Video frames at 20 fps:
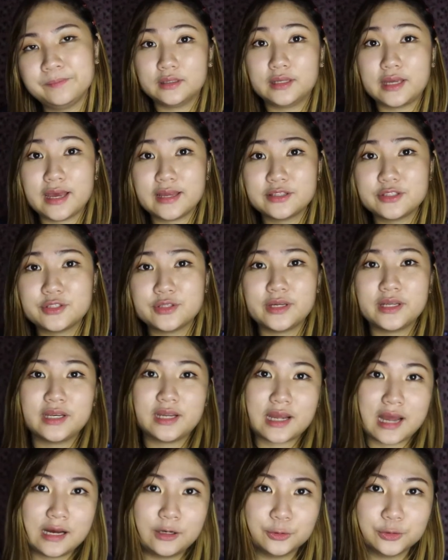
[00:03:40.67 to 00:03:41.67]
get to
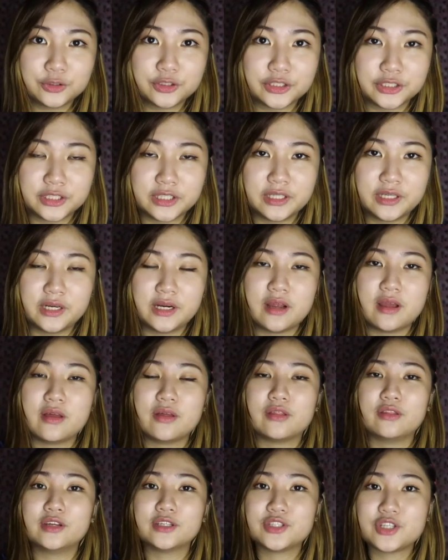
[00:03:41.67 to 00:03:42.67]
encounter
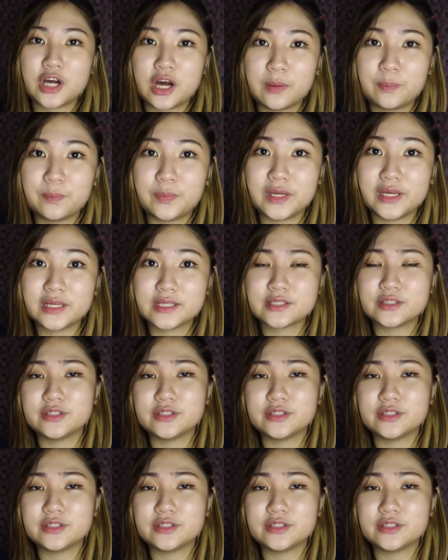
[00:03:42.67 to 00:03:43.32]
the topics,